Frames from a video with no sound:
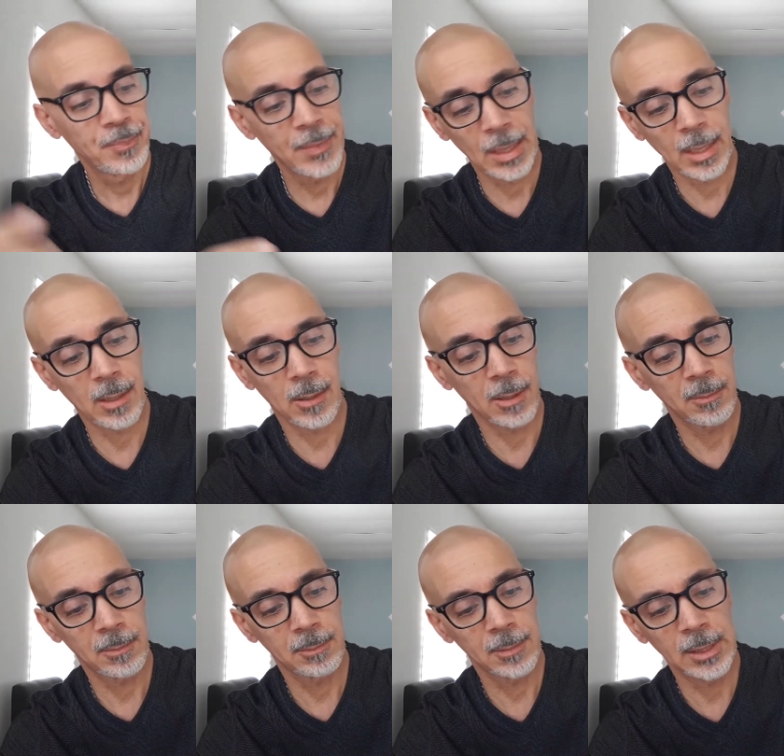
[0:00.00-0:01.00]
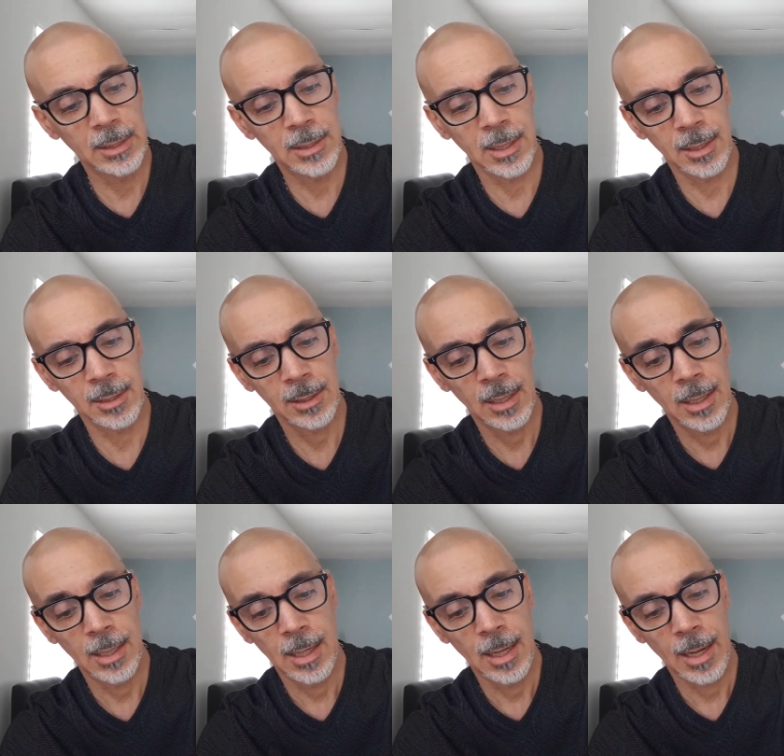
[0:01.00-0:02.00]
I don't know these days.
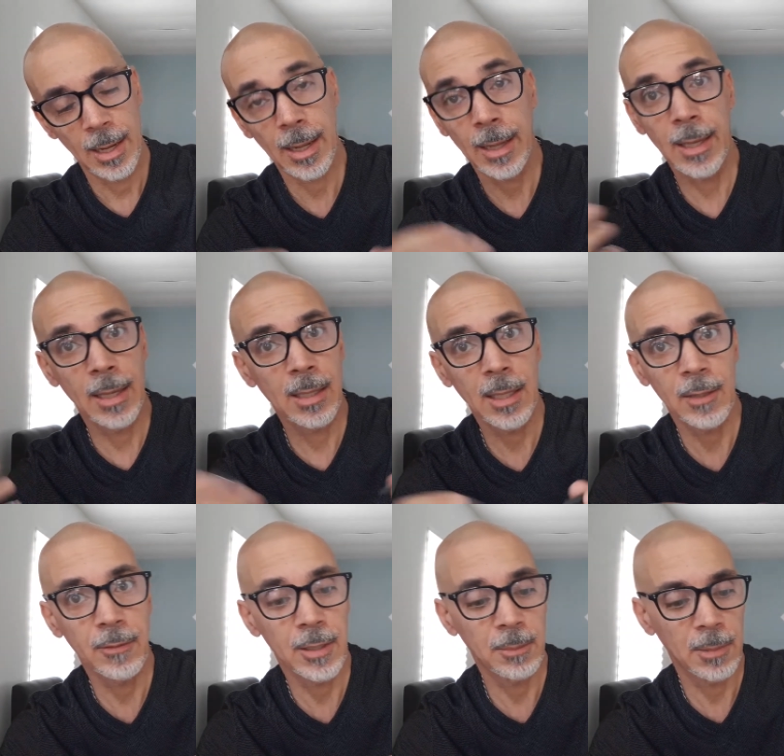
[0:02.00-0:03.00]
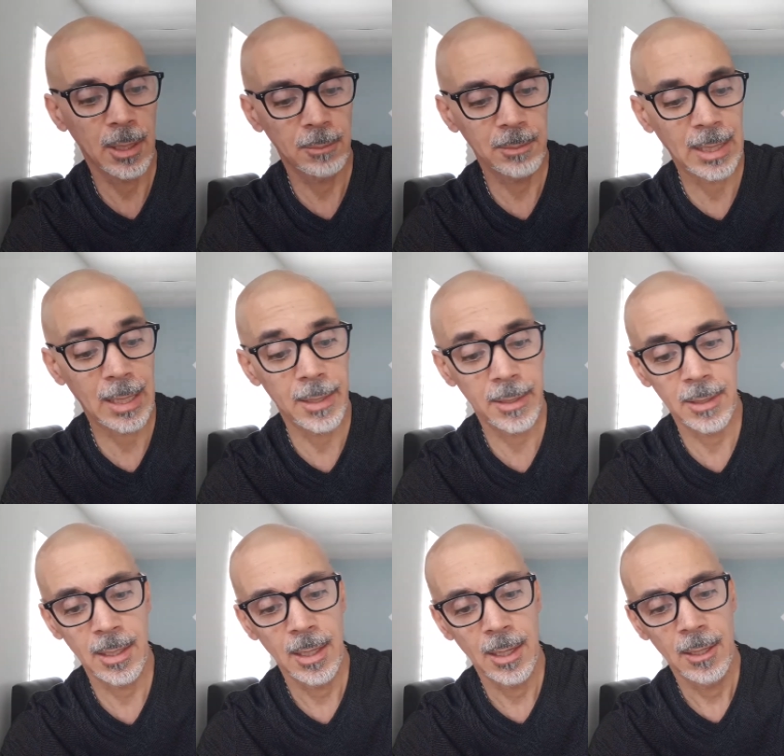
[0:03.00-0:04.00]
I can't think of it. I'm tired.
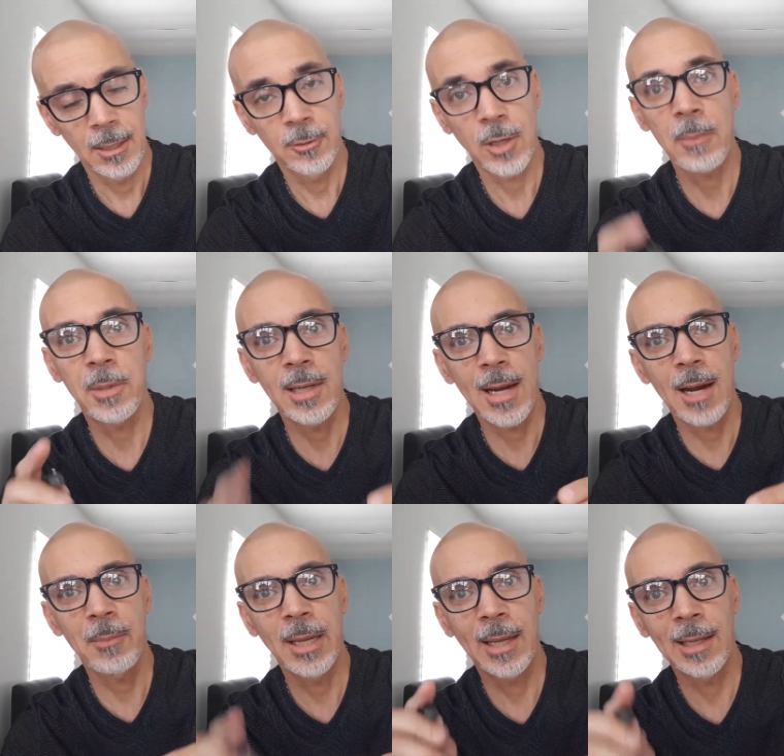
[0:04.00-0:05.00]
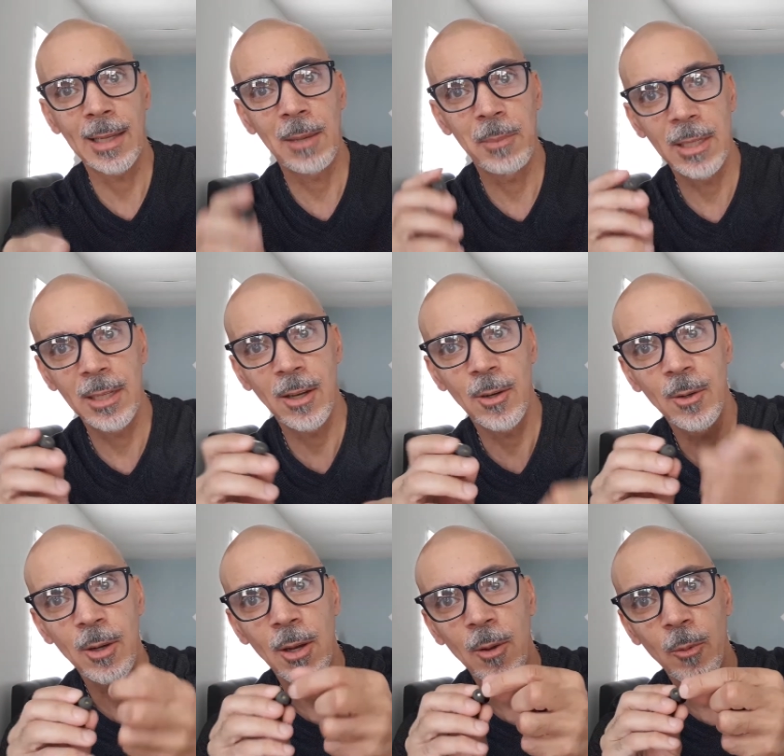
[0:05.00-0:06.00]
Drop a comment and let me know
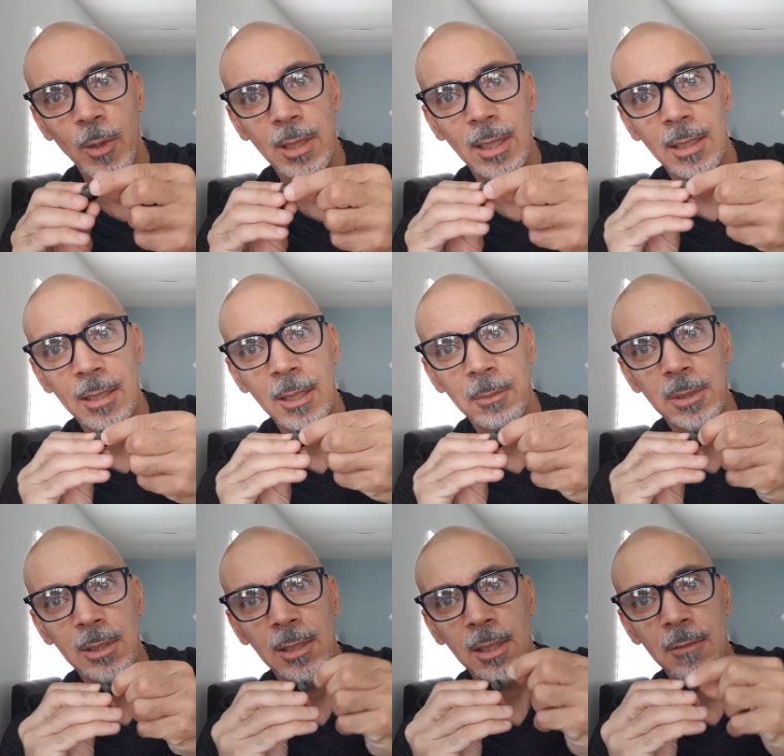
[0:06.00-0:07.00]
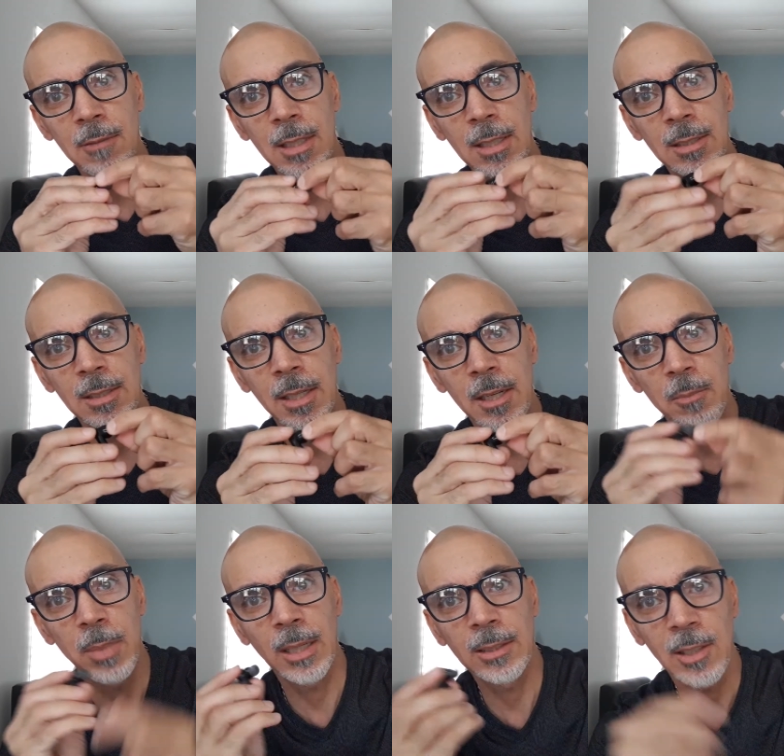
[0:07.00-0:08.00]
what the tips of these
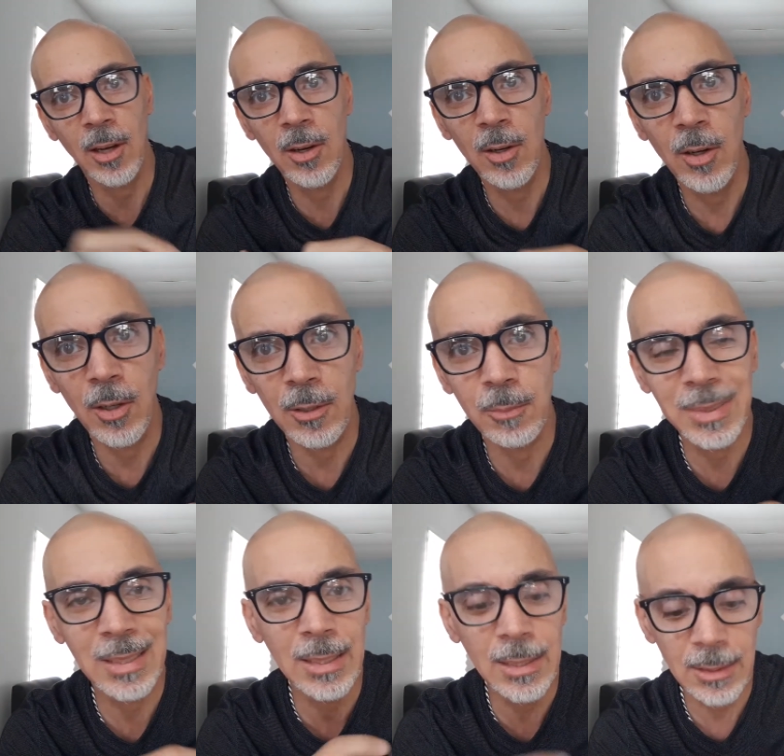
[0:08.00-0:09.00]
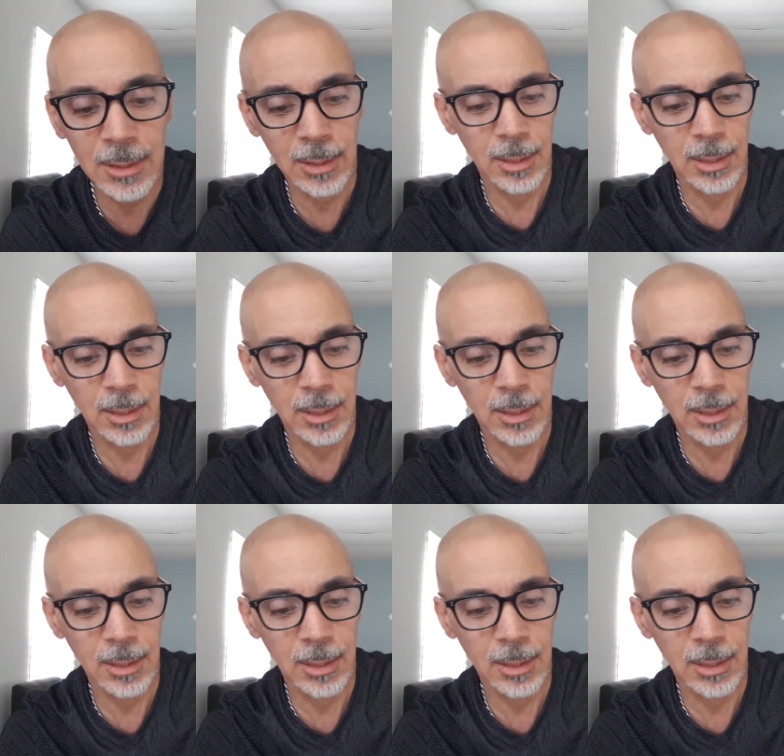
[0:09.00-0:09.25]
earbuds are called, please.